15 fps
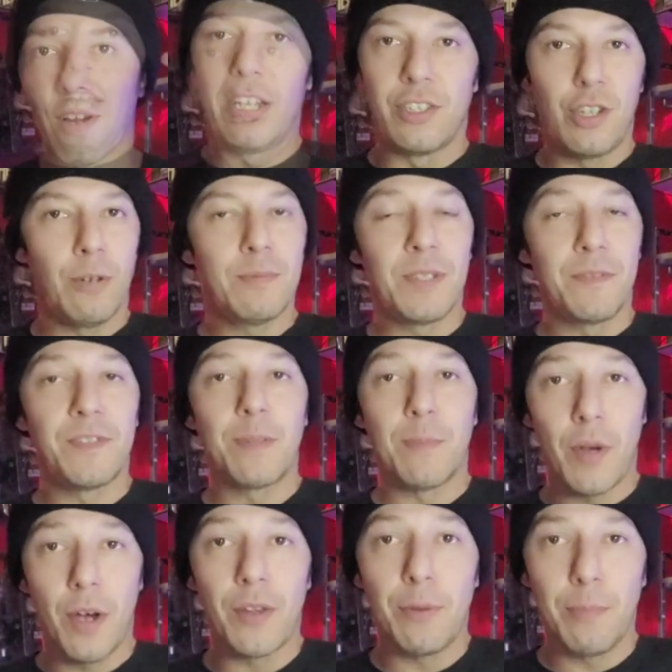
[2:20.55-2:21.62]
In terms of
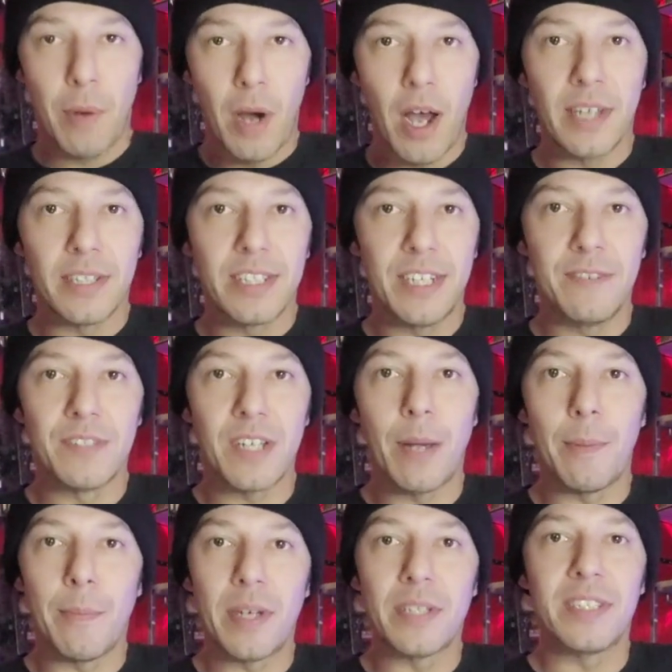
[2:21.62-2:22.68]
some other positives, I
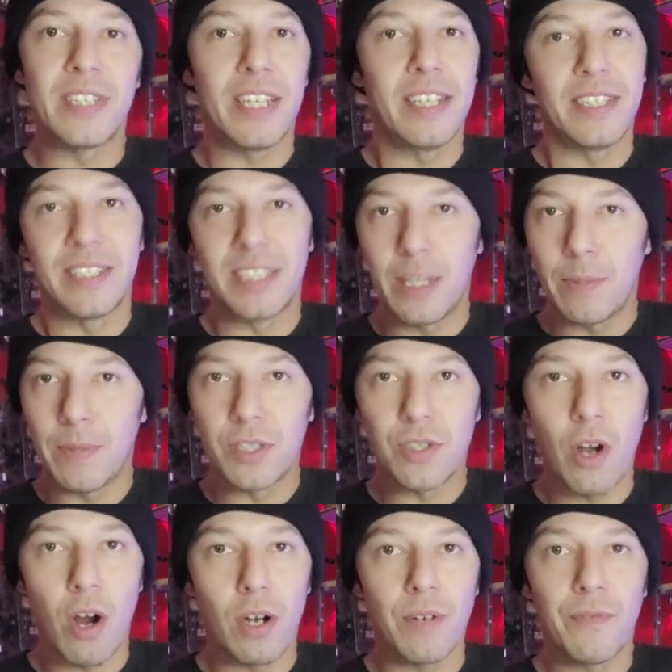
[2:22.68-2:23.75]
must say the
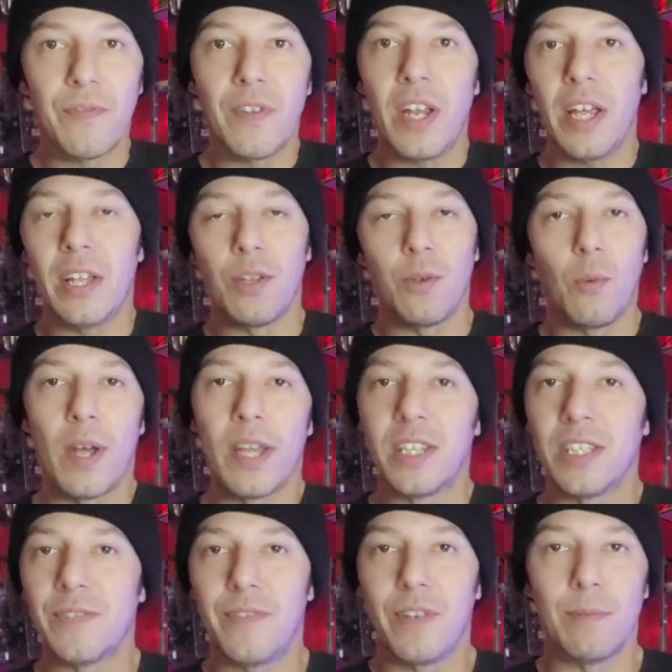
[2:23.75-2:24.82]
cinematography and the way
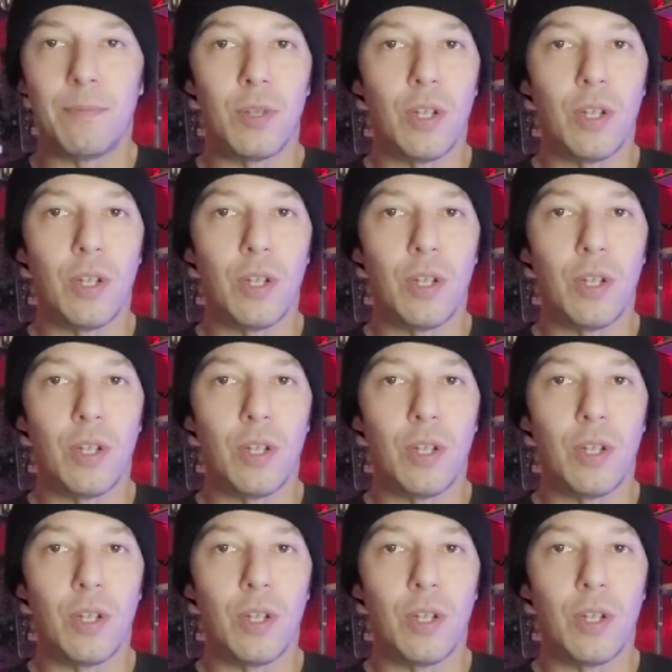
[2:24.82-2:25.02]
this film